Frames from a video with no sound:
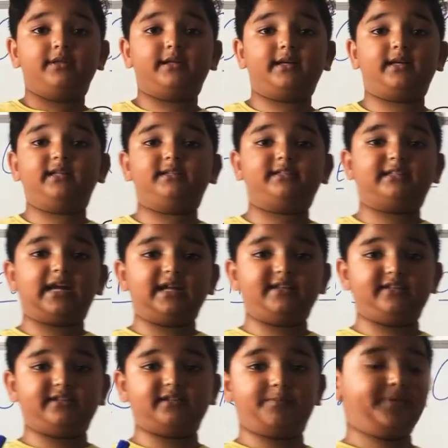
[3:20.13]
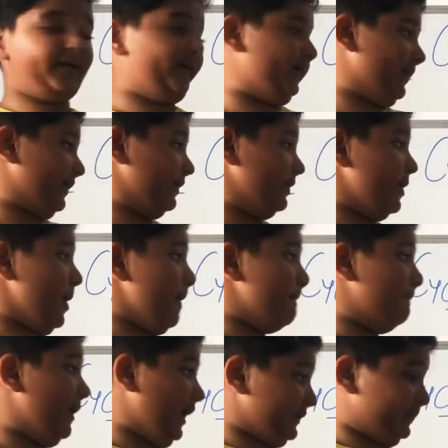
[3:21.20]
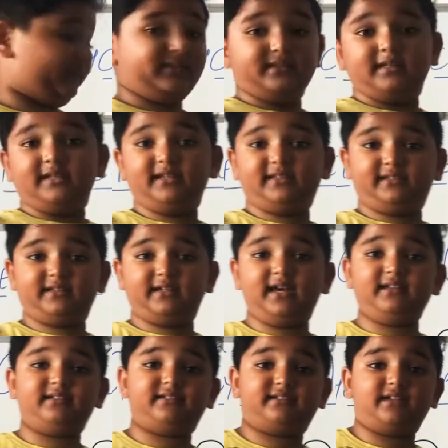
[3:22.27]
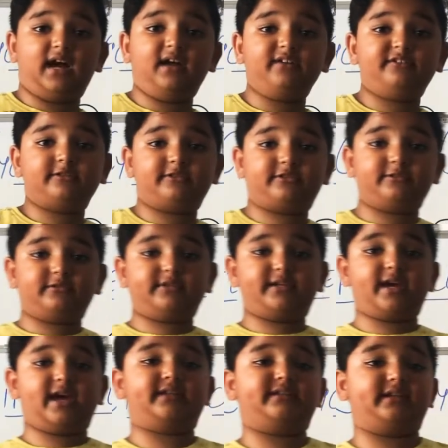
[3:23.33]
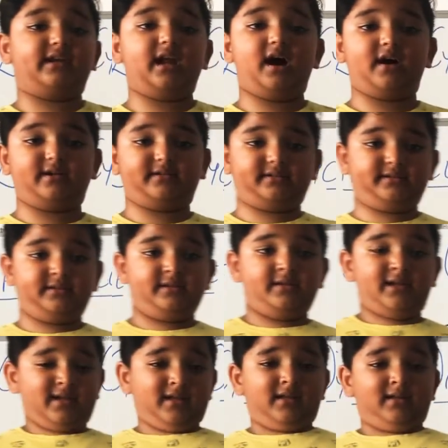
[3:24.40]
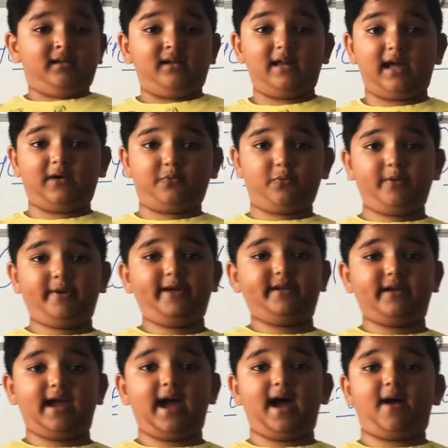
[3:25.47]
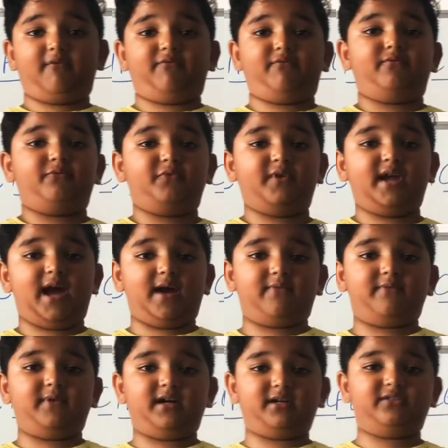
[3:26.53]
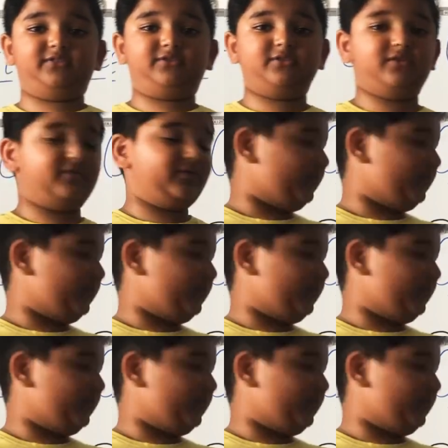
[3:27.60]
the gills start disappearing. But it starts to get lungs. Like we have lungs too,